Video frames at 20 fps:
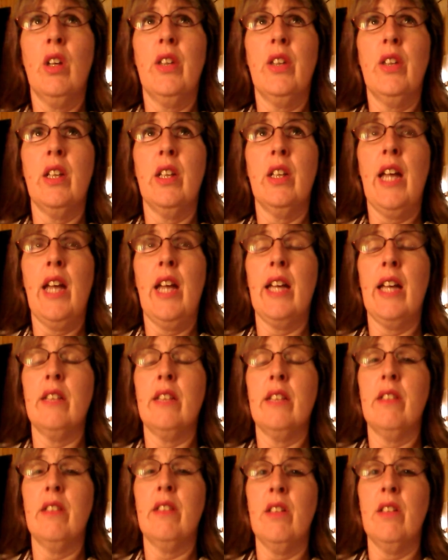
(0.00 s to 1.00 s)
that had,
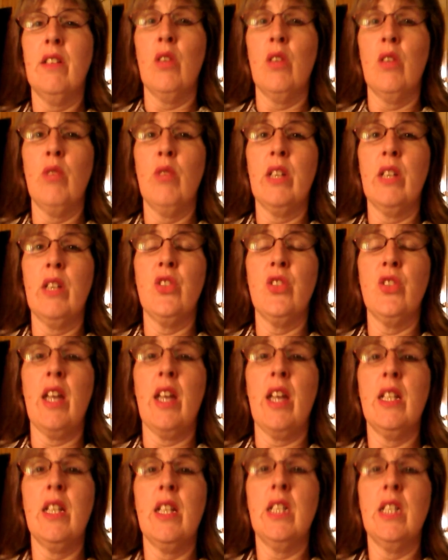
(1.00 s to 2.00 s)
you know, regular
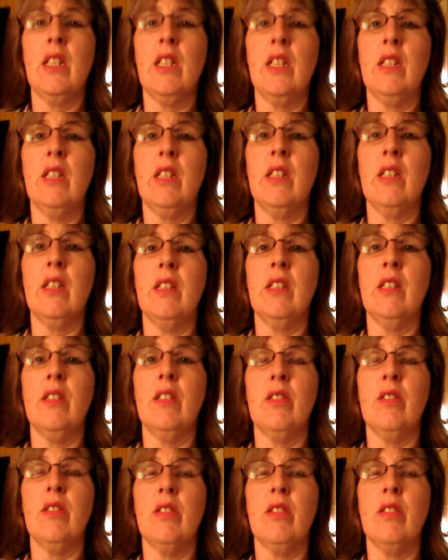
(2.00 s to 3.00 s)
siding
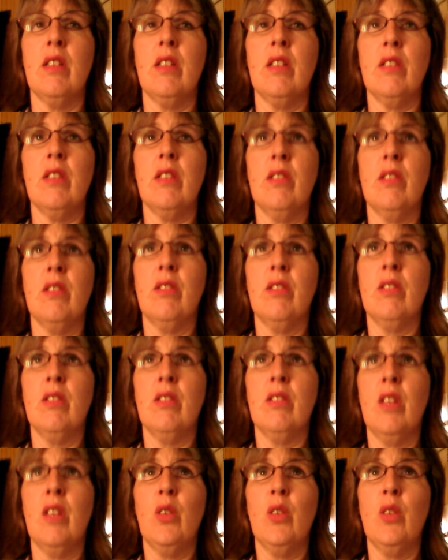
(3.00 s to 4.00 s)
and
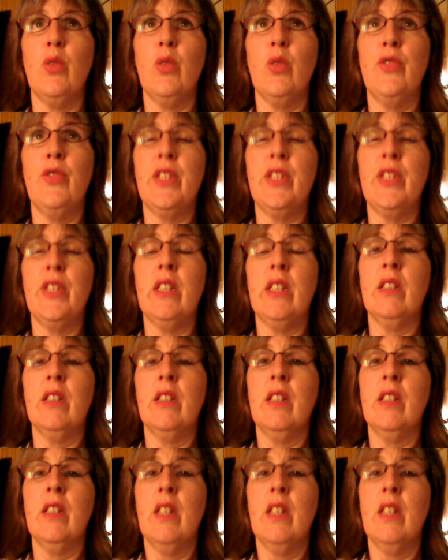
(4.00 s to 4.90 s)
roofing,